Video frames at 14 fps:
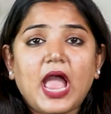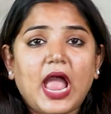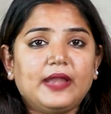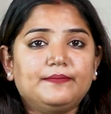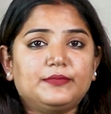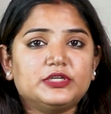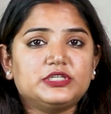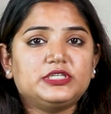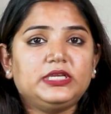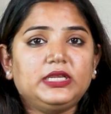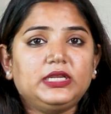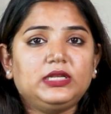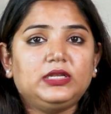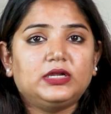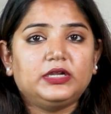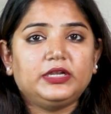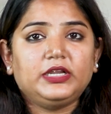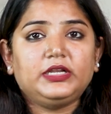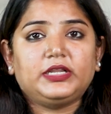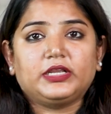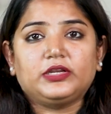and machine
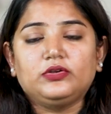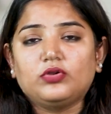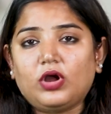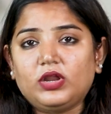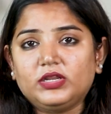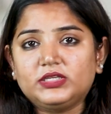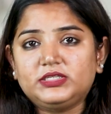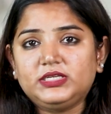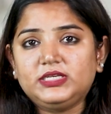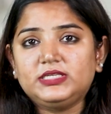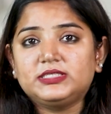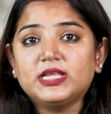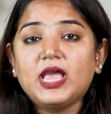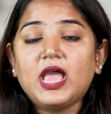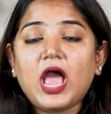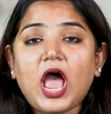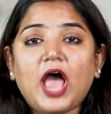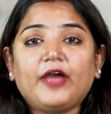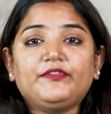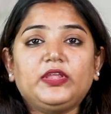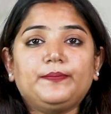learning technologies
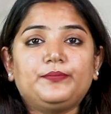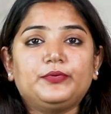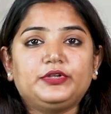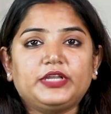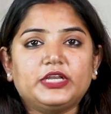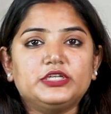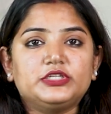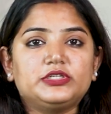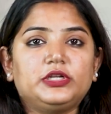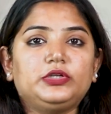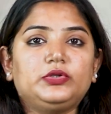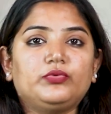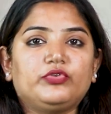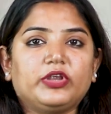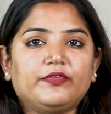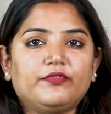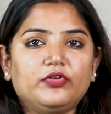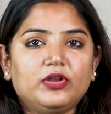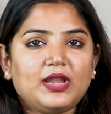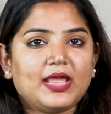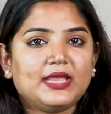have the potential to
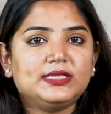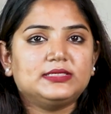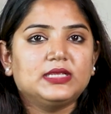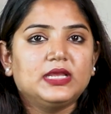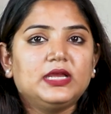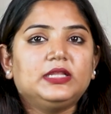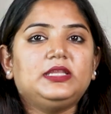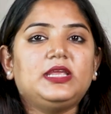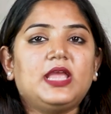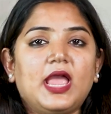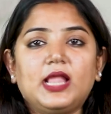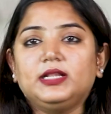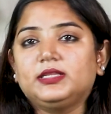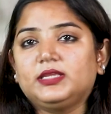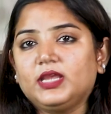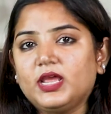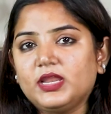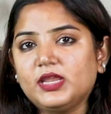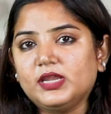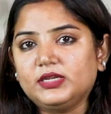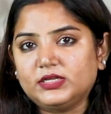revolutionize the
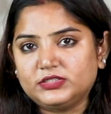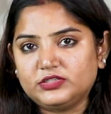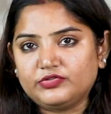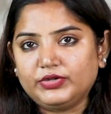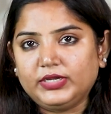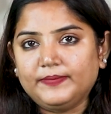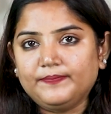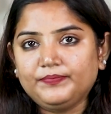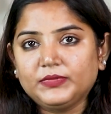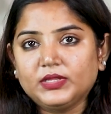healthcare industry.